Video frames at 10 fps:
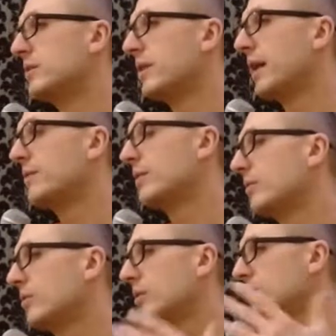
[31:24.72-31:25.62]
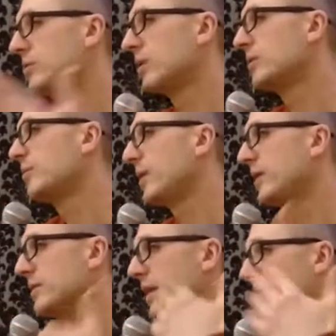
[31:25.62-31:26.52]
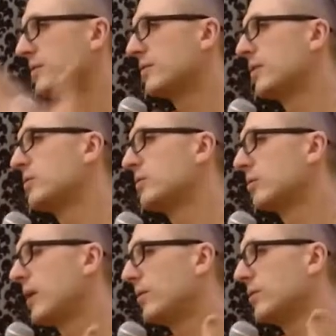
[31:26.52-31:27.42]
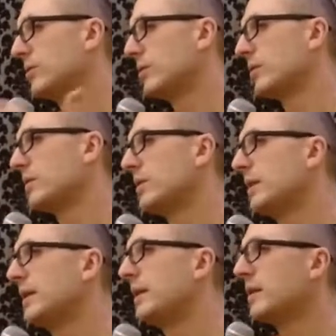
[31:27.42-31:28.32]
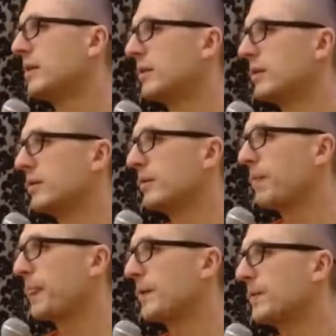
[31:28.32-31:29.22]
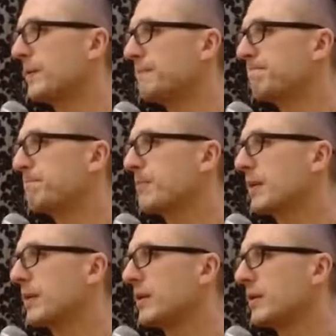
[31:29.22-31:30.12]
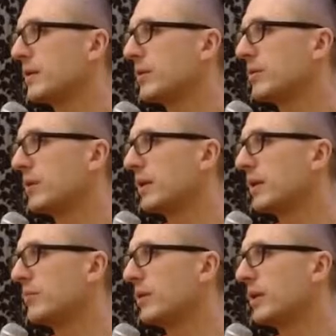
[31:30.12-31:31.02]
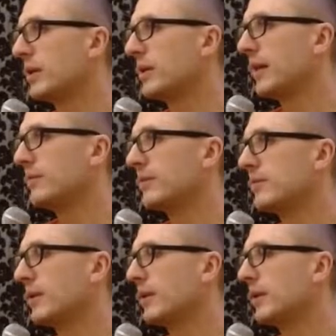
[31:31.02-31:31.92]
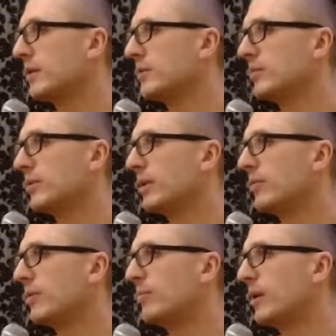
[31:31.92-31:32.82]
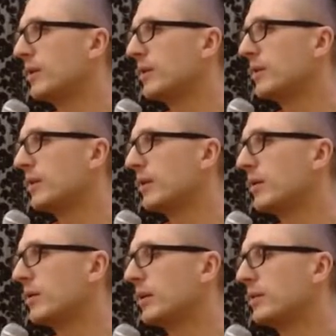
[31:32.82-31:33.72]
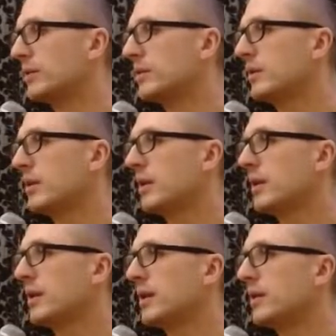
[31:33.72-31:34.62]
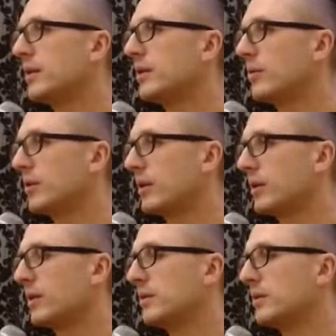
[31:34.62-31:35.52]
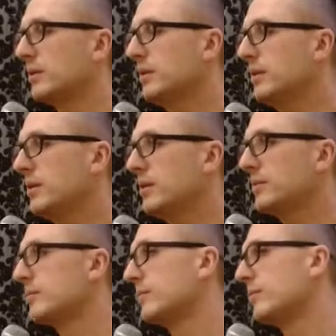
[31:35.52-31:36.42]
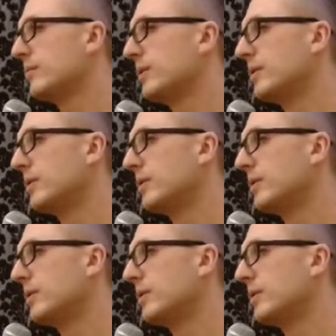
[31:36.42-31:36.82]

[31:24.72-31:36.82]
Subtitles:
life, and of course you experience that as well throughout your uh, like a married life as well, unless you become a monk in a rare occasion, or a nun. But